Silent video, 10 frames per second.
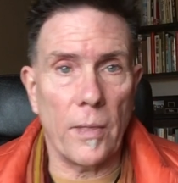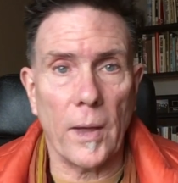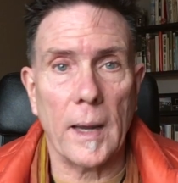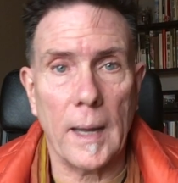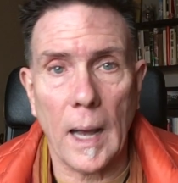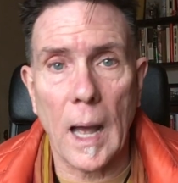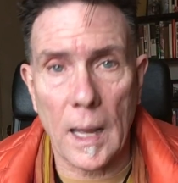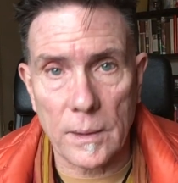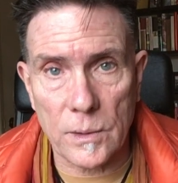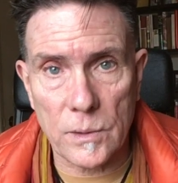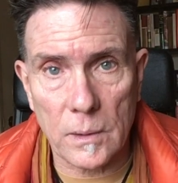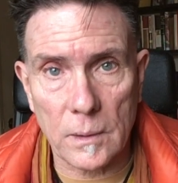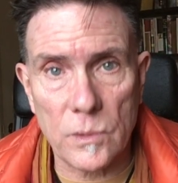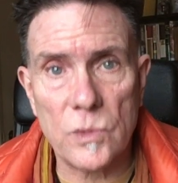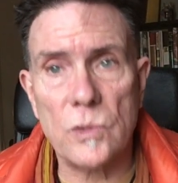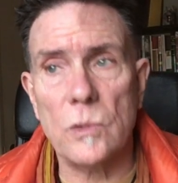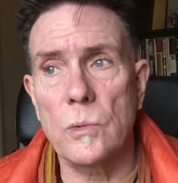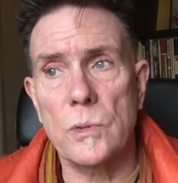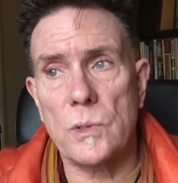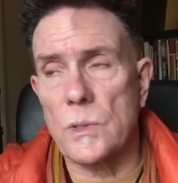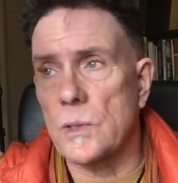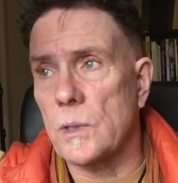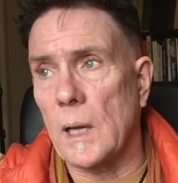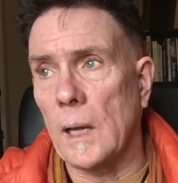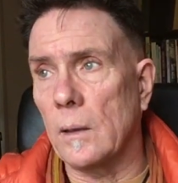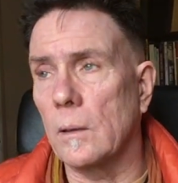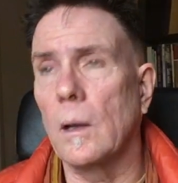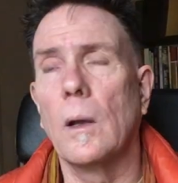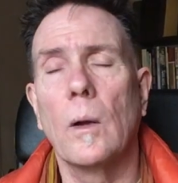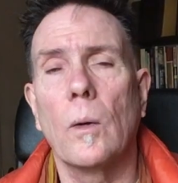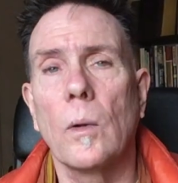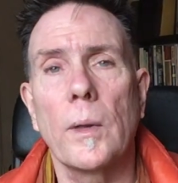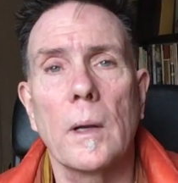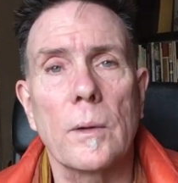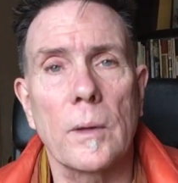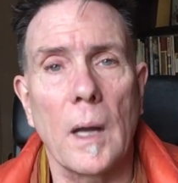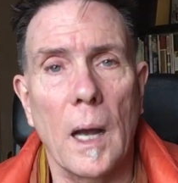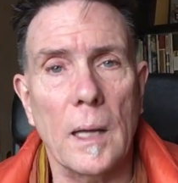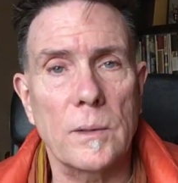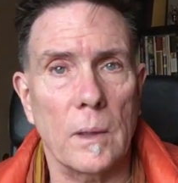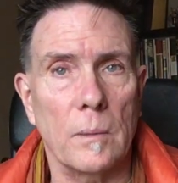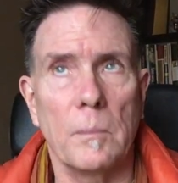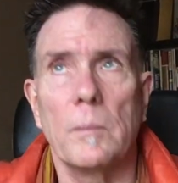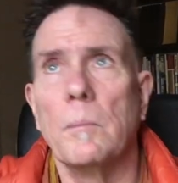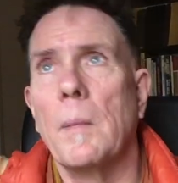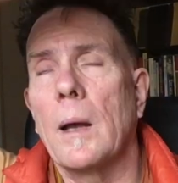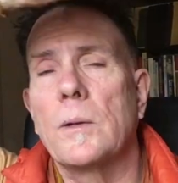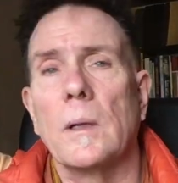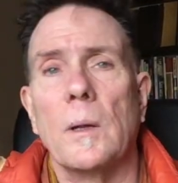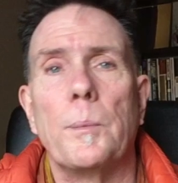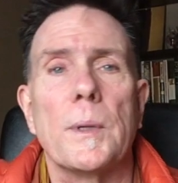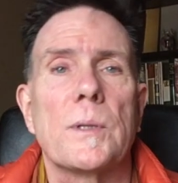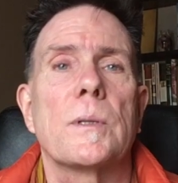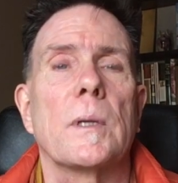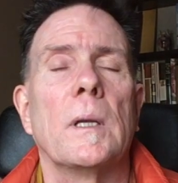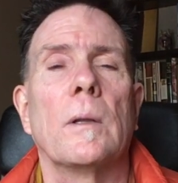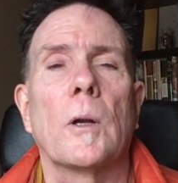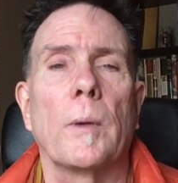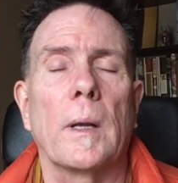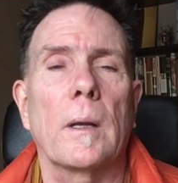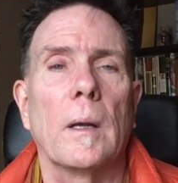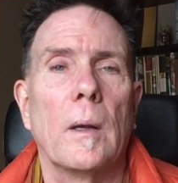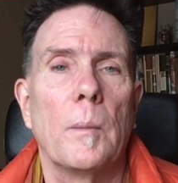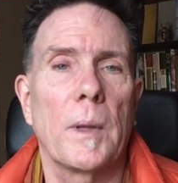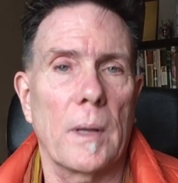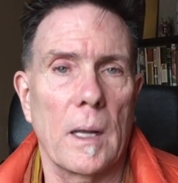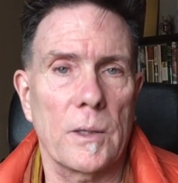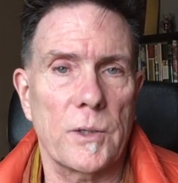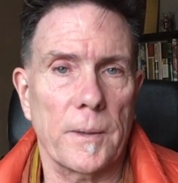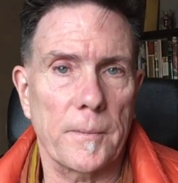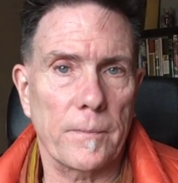the gods, Zeus and all the other gods on Mount Olympus in the Greek mythology.